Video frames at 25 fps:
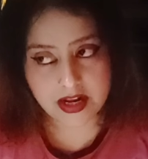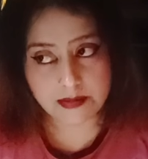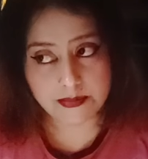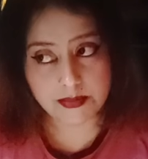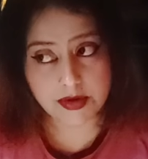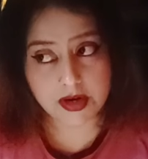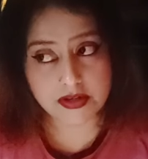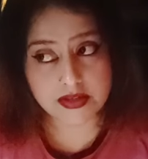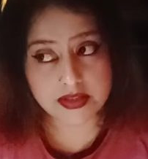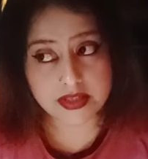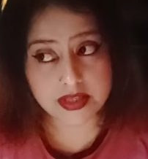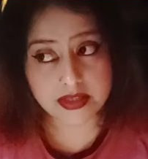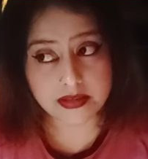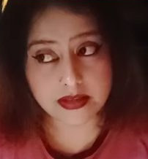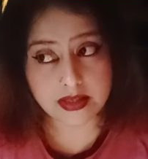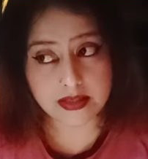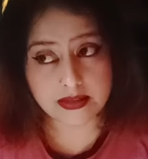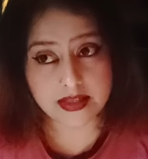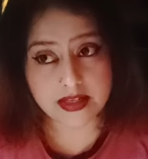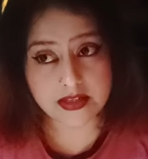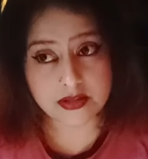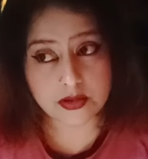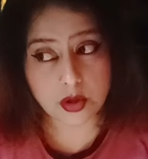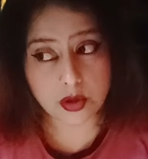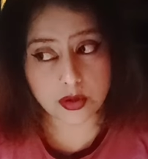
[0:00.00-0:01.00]
not saying that
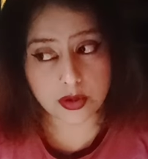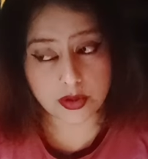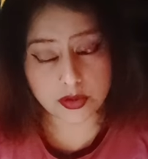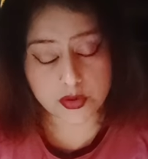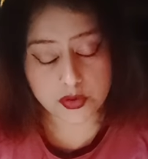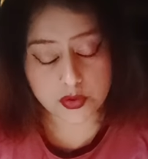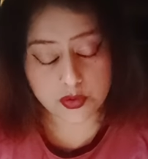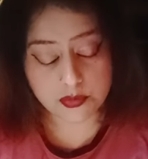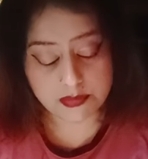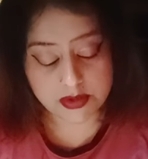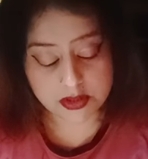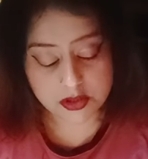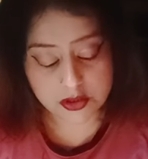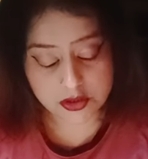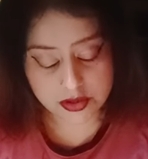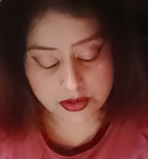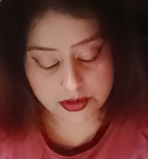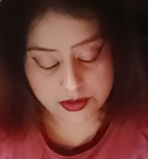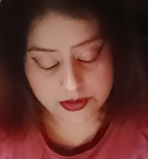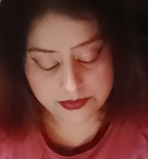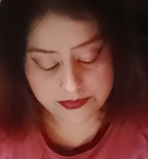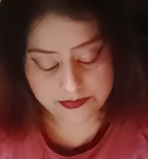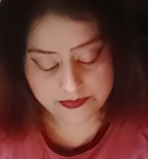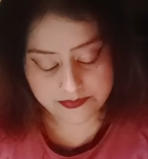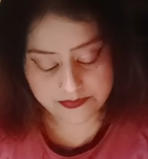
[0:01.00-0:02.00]
they're talking too much to
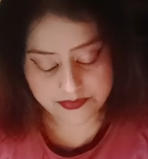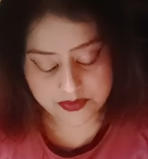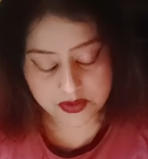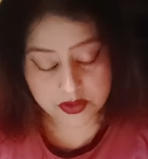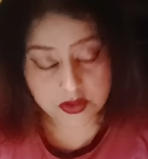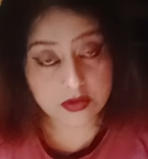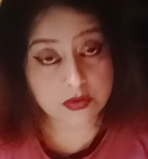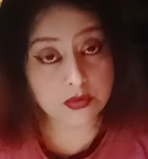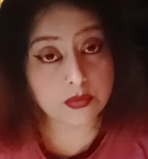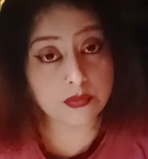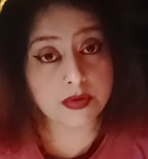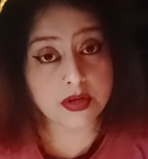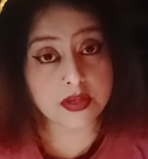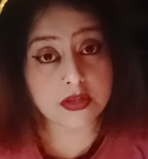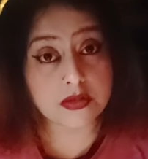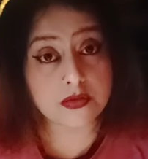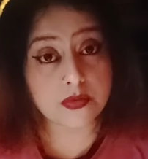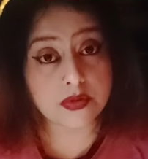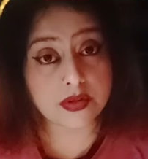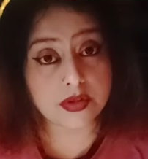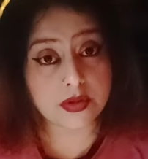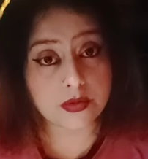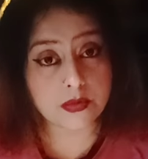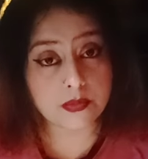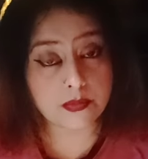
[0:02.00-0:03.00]
you, too much
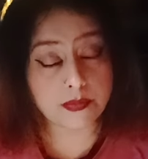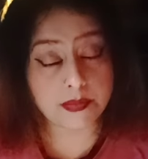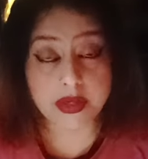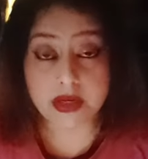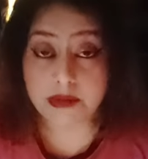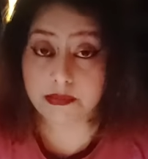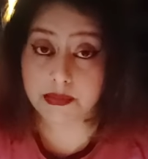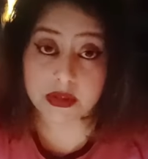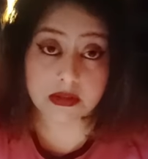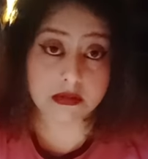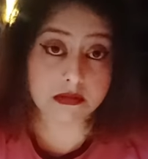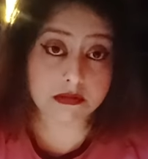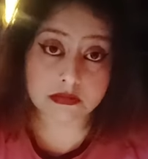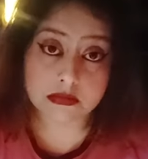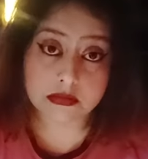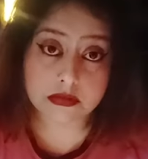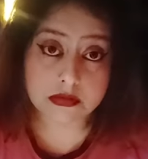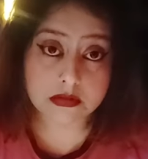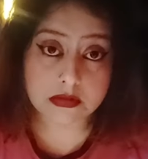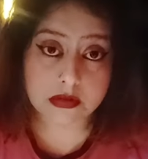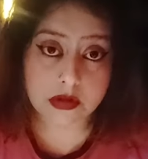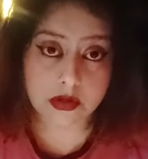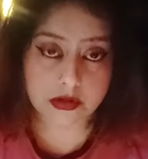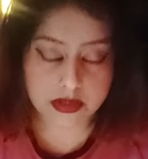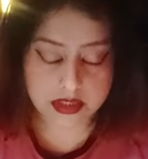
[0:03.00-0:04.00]
with you, minimal
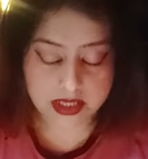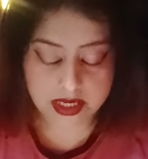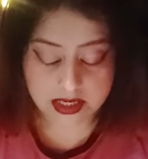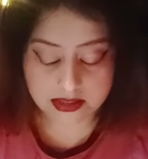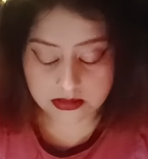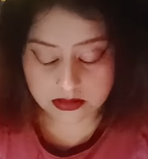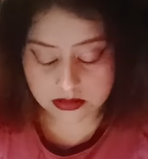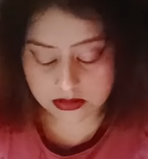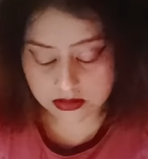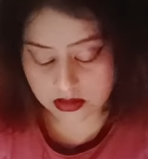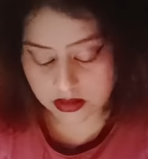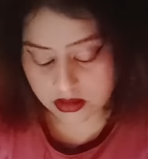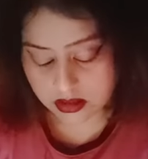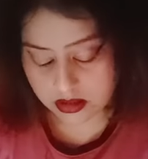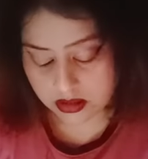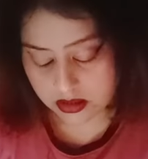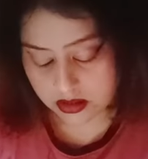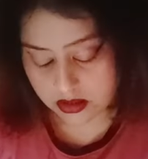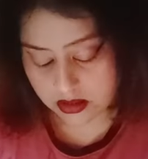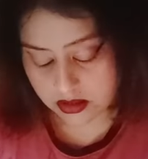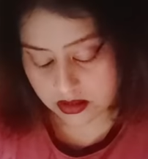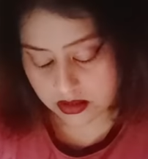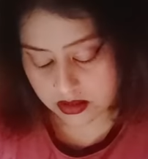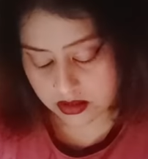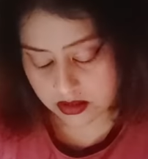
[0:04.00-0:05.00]
contact.
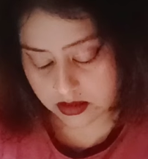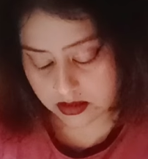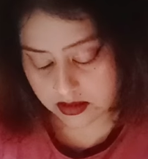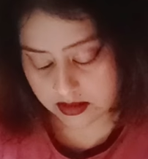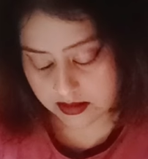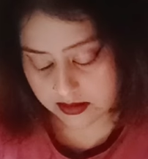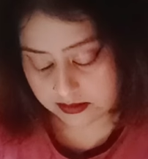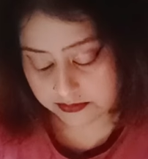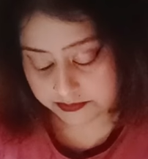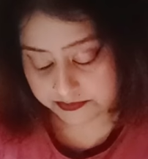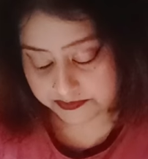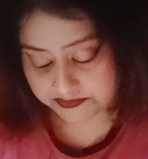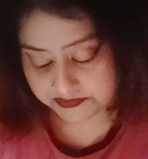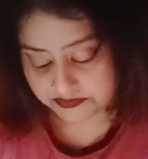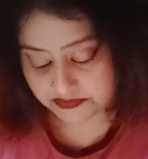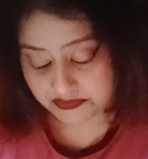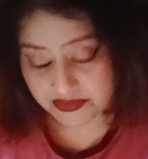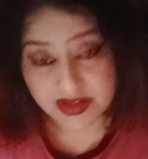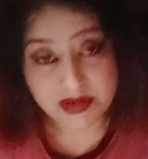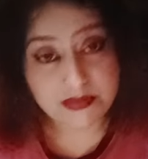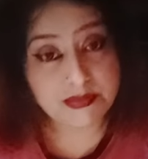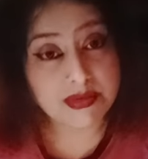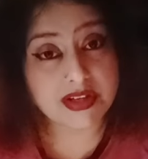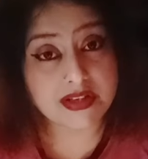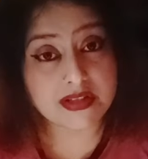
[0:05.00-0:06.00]

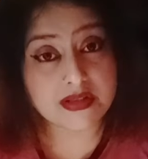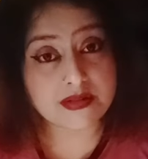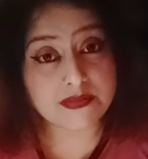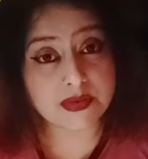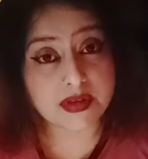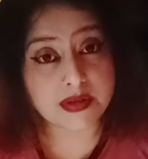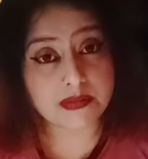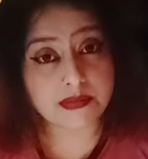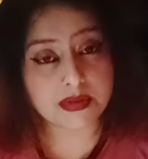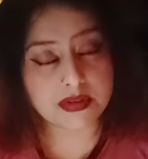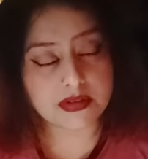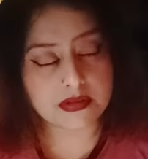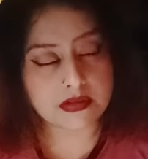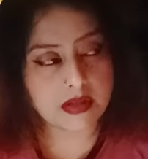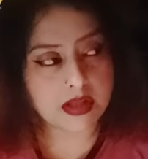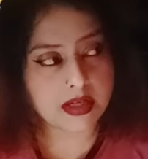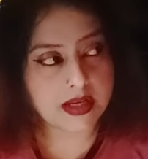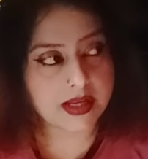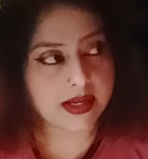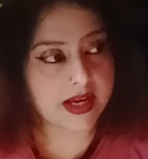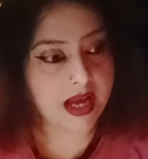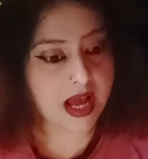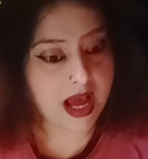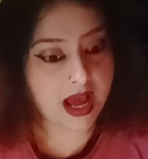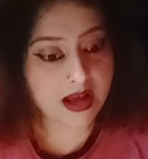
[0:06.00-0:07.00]
Minimal is minimal.
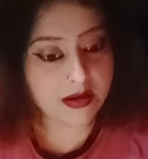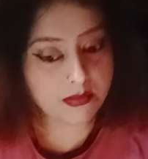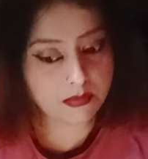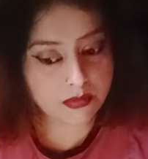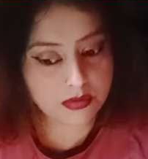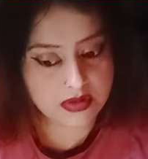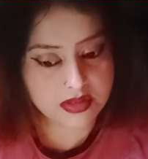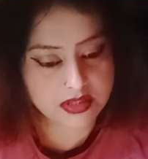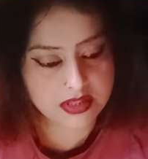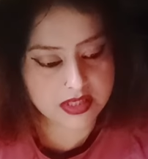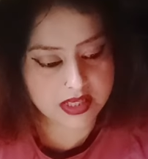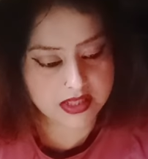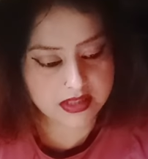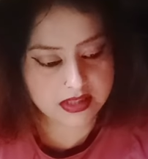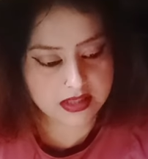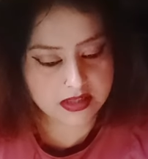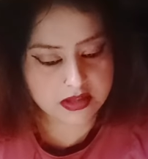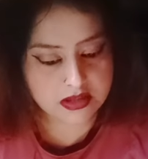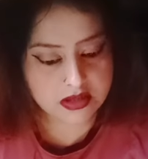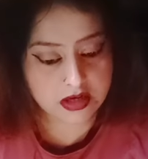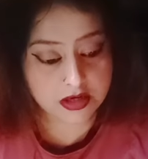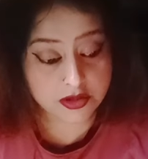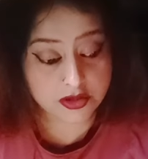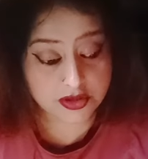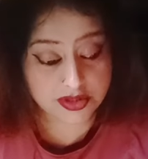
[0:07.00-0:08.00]
Like, I won't say that
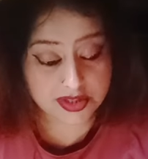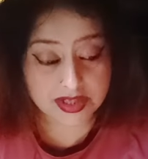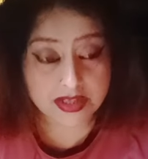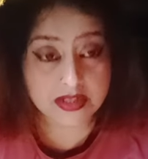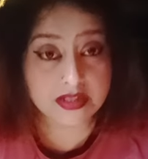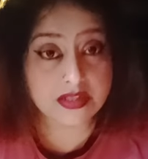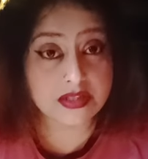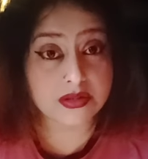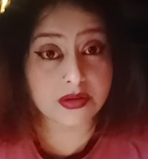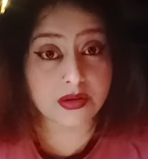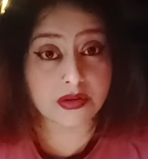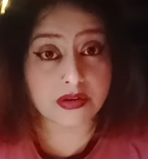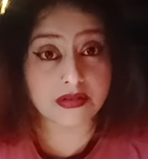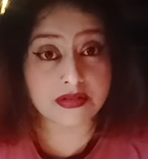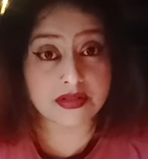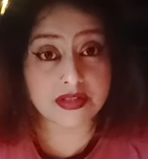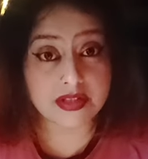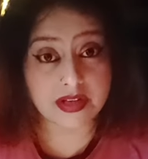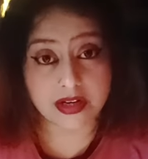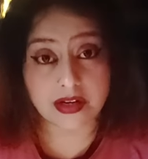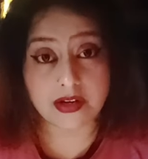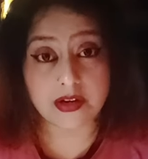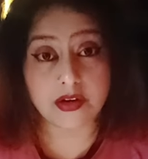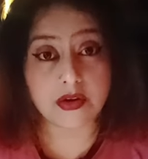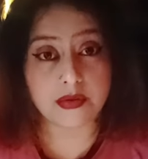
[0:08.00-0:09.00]
adjust or
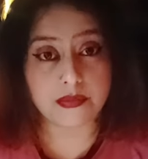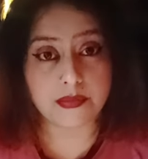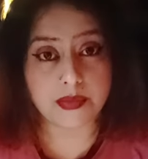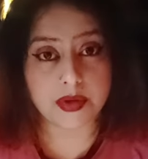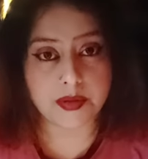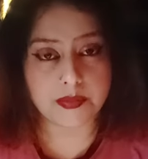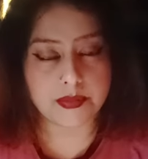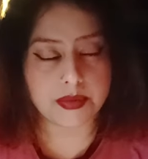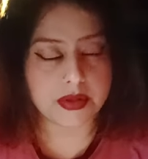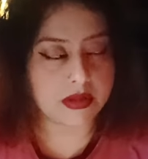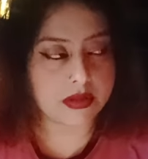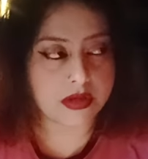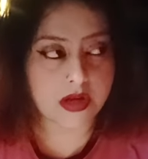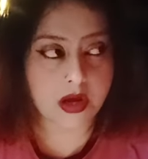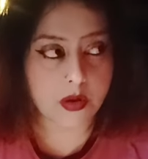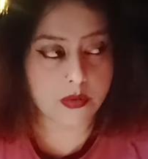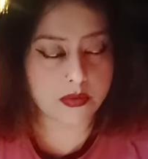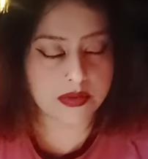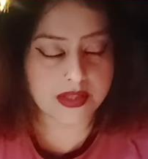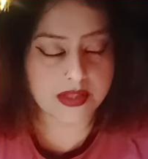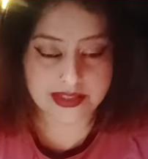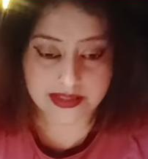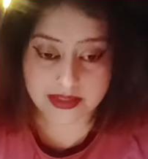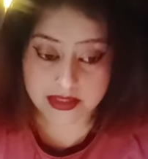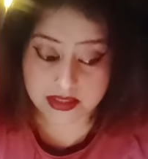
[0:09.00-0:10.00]
settle on minimal. No,
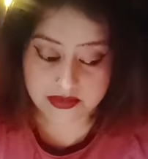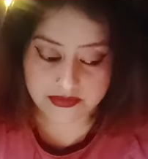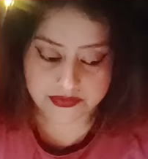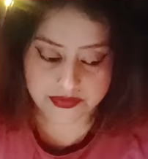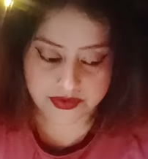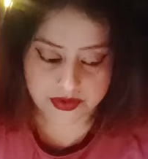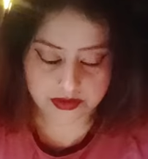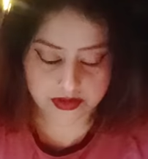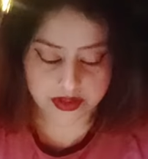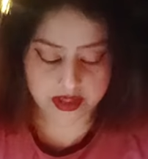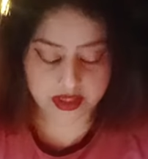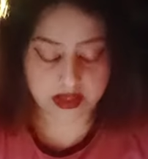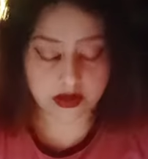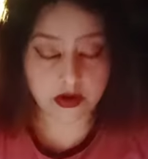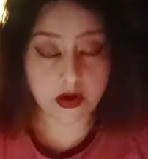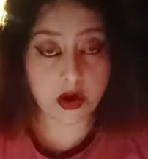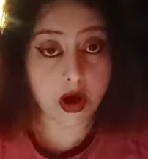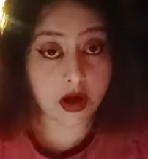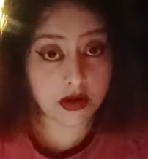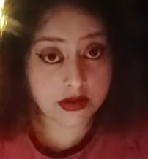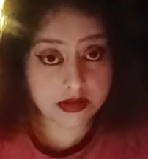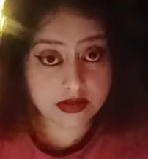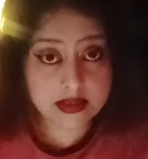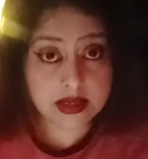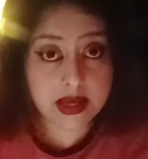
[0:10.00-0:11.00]
that's a different thing.
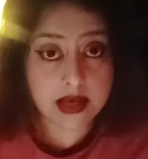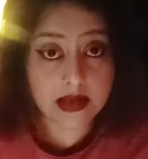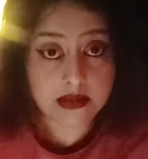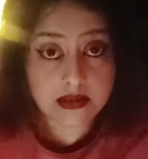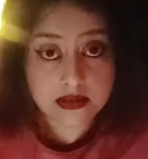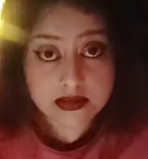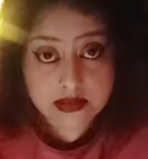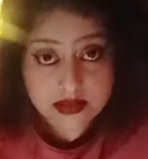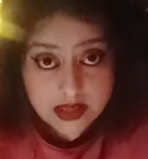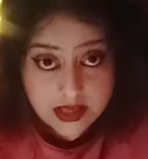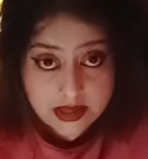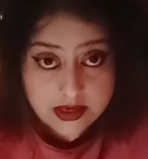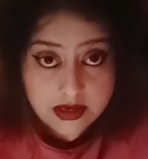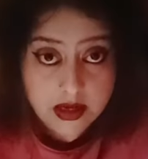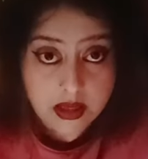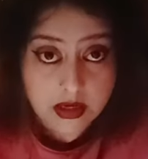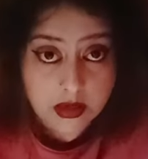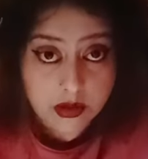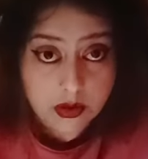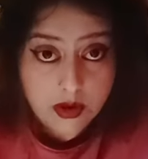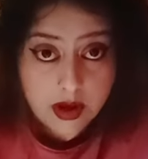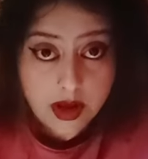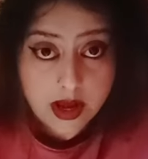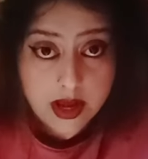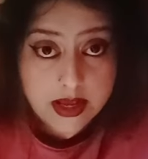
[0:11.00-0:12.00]
Contact, saying
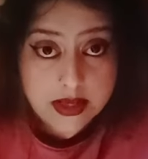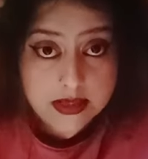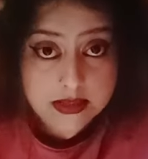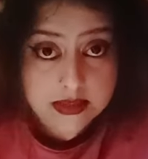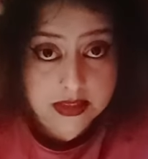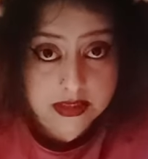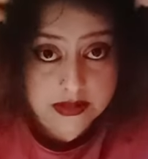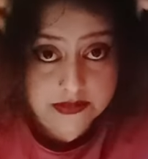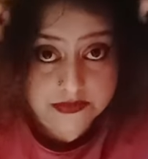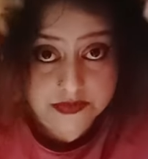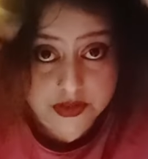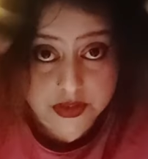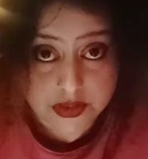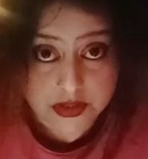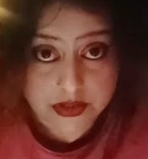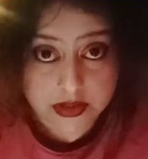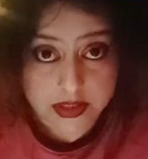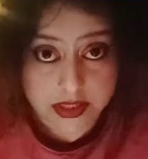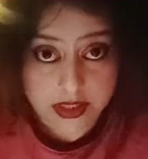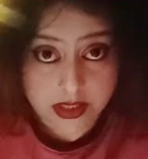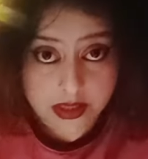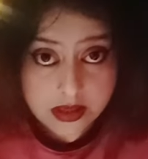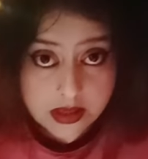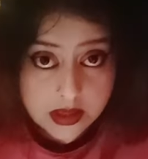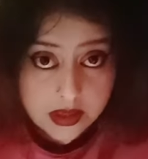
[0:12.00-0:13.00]
hello, highs, and if just
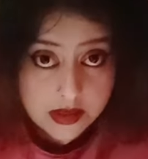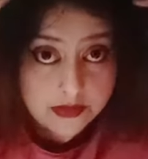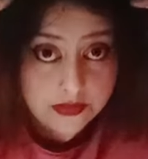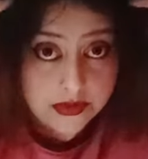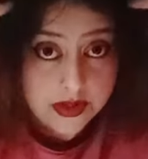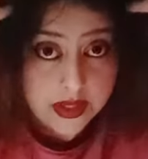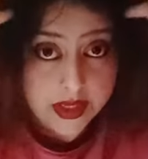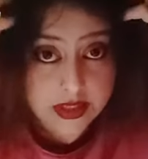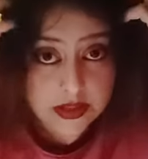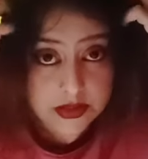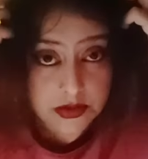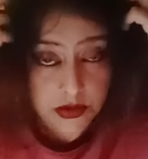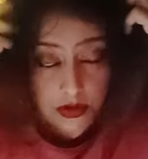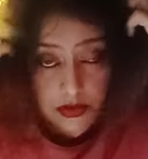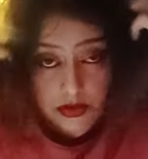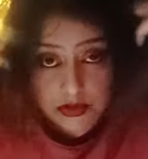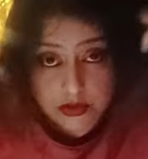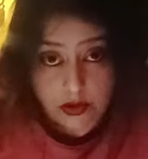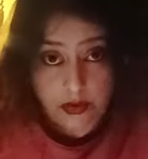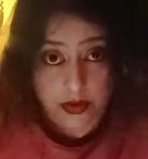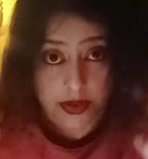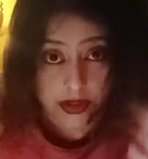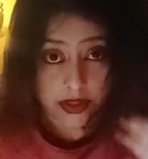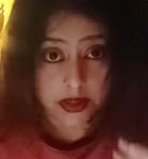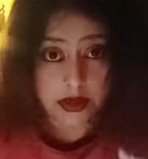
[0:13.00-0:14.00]
the things you're
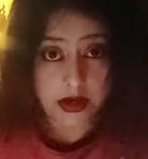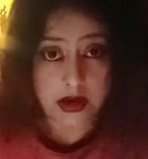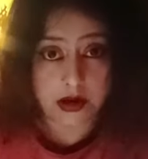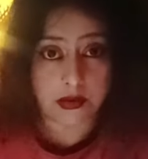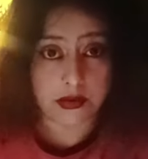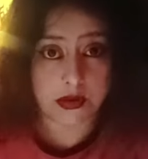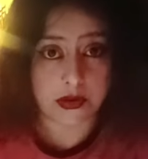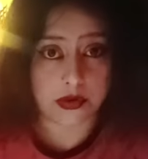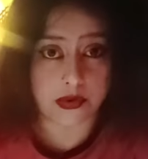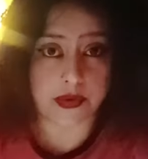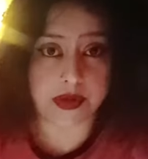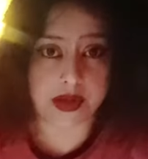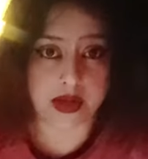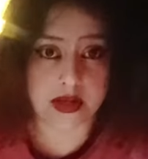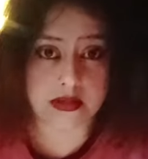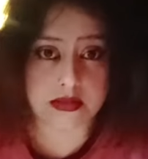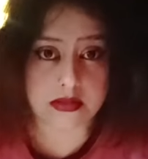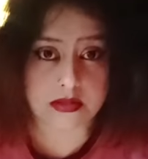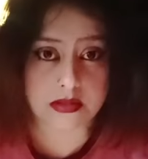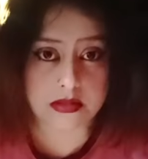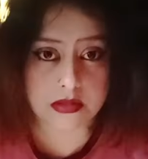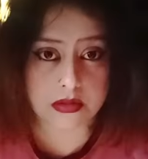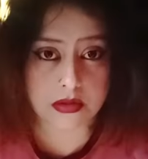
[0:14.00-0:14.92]
sorting out, oh yes.